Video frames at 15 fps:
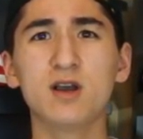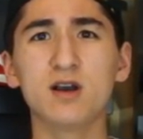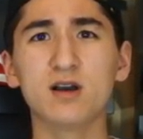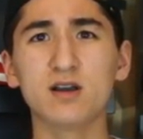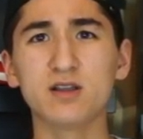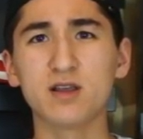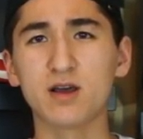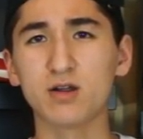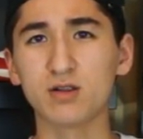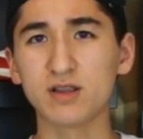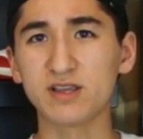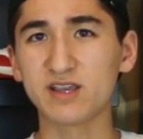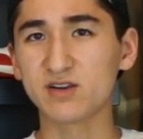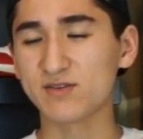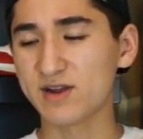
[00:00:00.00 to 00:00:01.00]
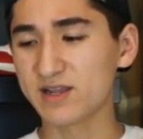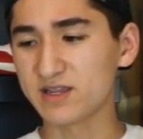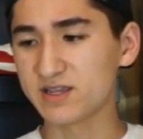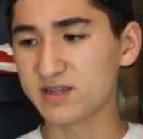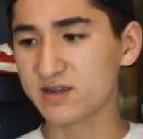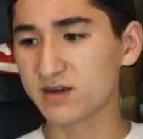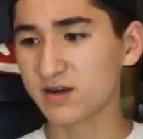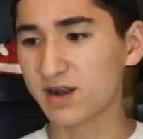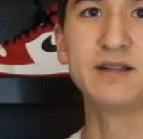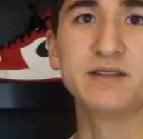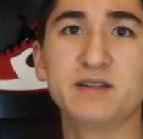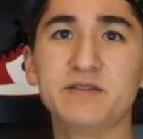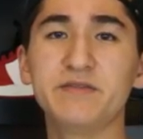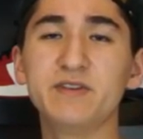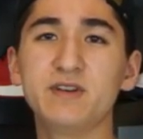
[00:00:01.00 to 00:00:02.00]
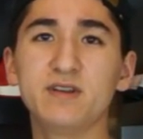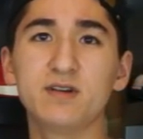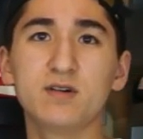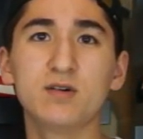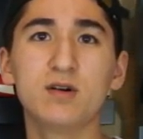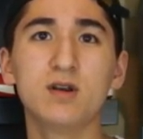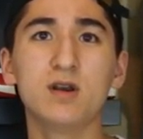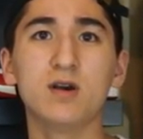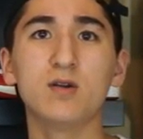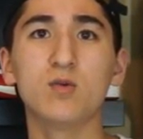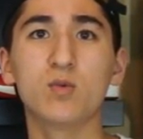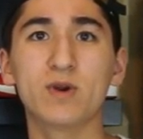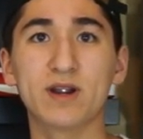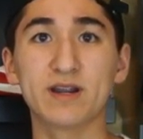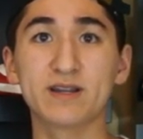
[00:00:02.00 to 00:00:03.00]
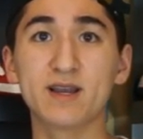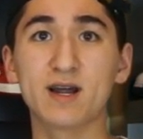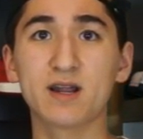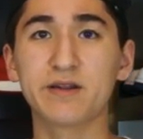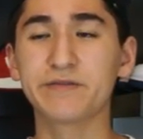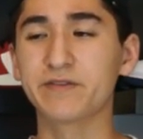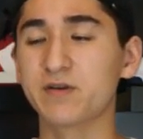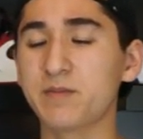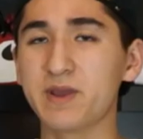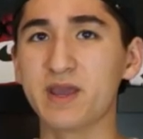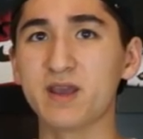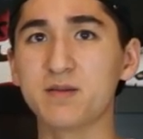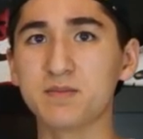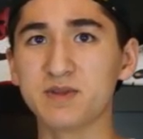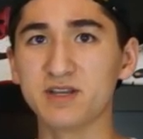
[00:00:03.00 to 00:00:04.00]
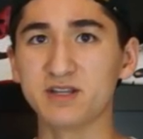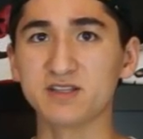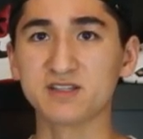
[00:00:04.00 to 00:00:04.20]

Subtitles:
I'll link it right here. I did a video on where I got it from and me